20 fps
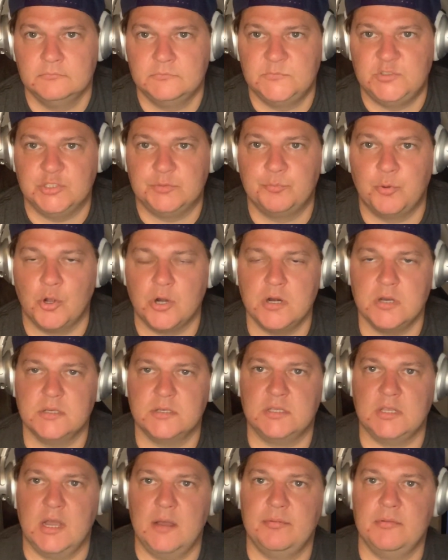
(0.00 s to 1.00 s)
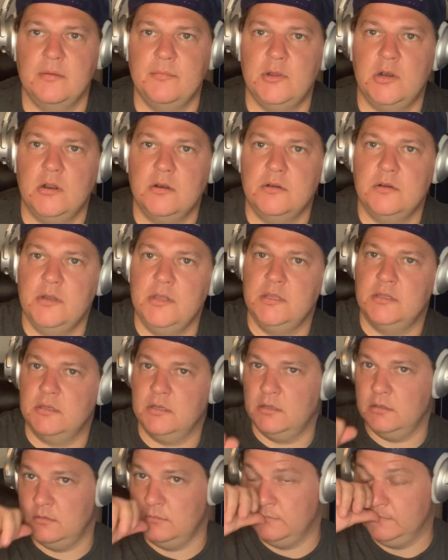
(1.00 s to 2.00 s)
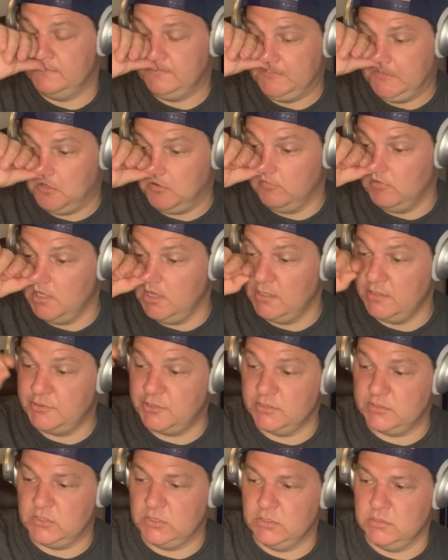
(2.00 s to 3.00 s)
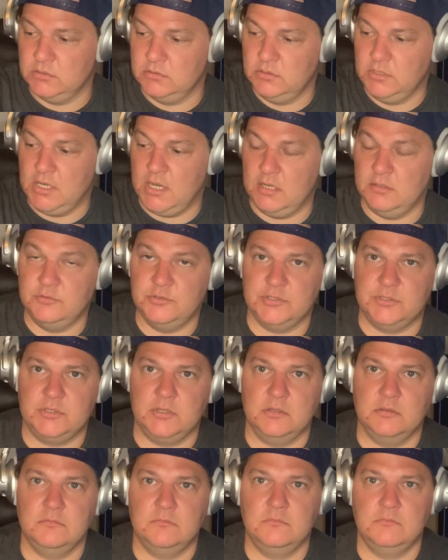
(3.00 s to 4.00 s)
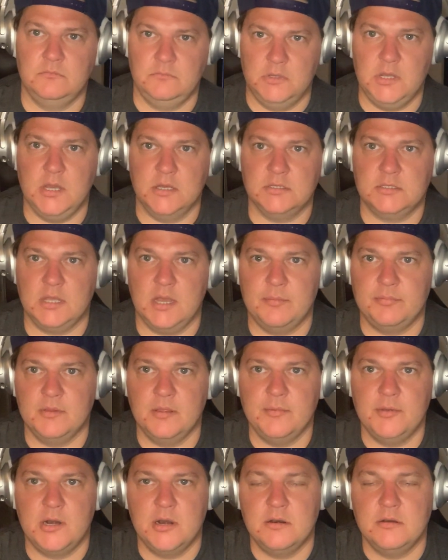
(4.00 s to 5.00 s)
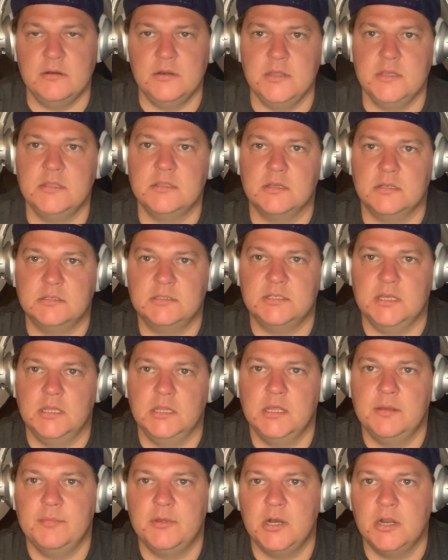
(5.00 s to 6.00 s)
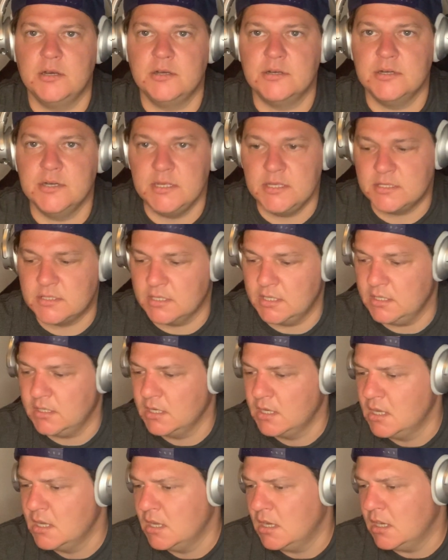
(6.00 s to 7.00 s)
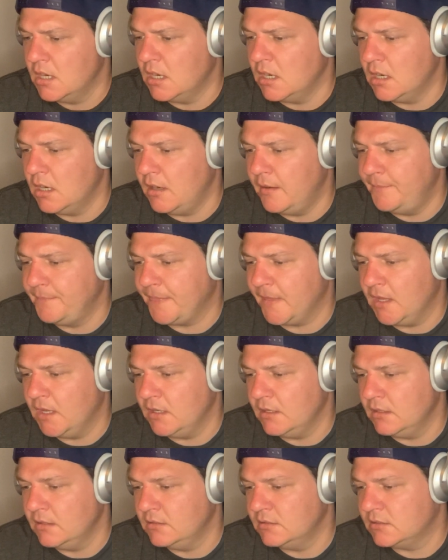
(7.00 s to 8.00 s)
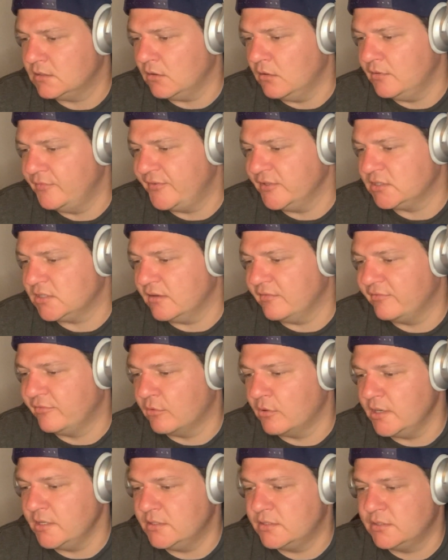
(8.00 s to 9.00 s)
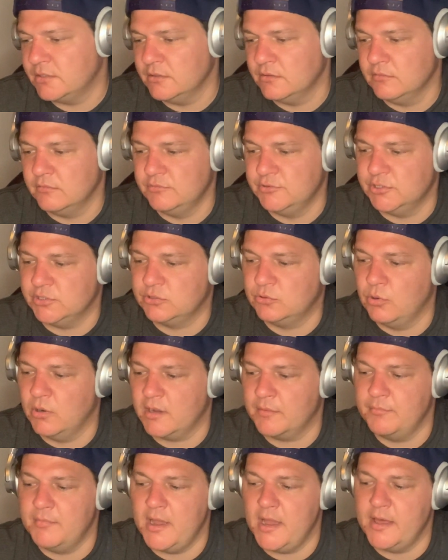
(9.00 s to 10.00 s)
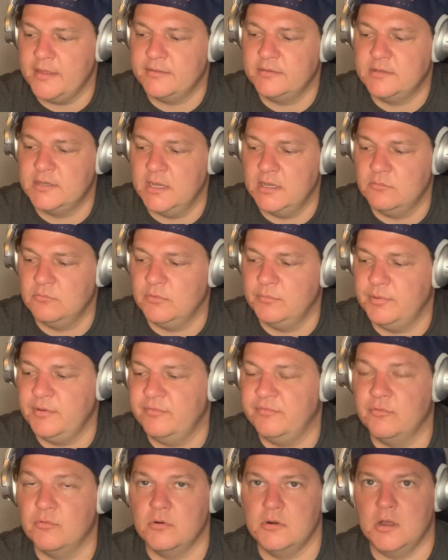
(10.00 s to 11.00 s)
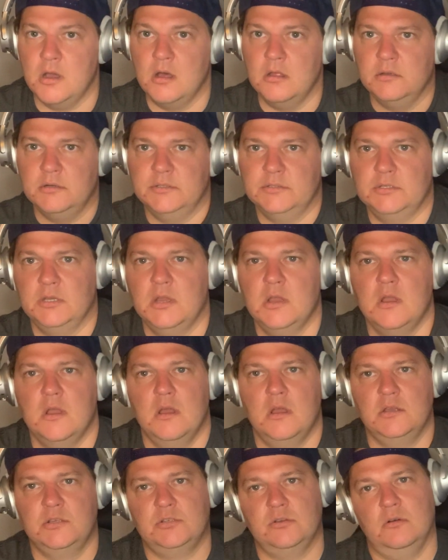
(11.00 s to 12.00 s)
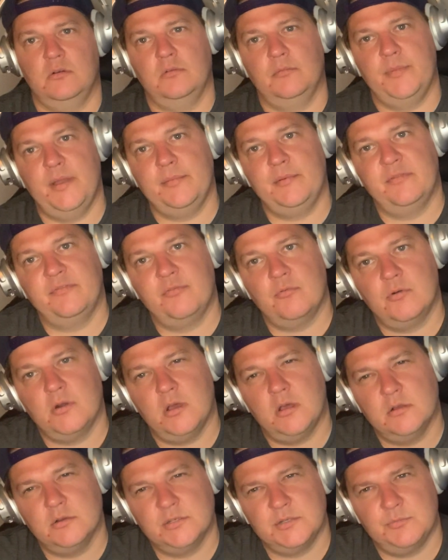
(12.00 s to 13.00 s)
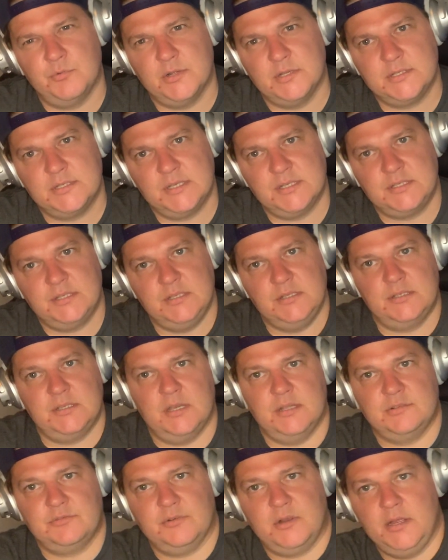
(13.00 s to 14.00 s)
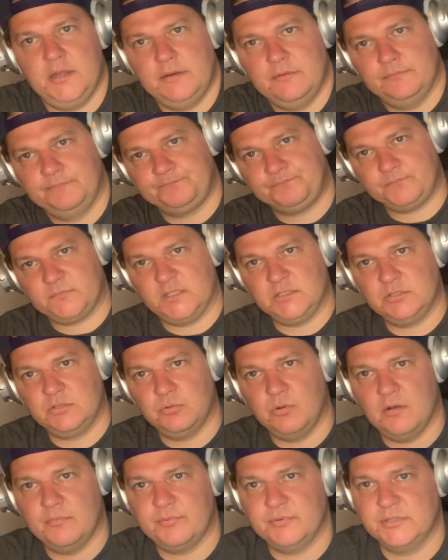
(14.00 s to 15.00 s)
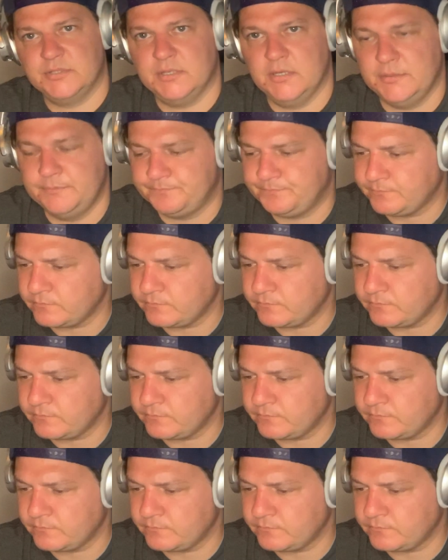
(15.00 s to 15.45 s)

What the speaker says: Just put in a stop limit underneath it, or really just a stop limit underneath it, sell limit underneath it. And so if it's at 42, just quick math, 10 would be $4. So maybe $4 and what, 60 cents, right? That's 12%.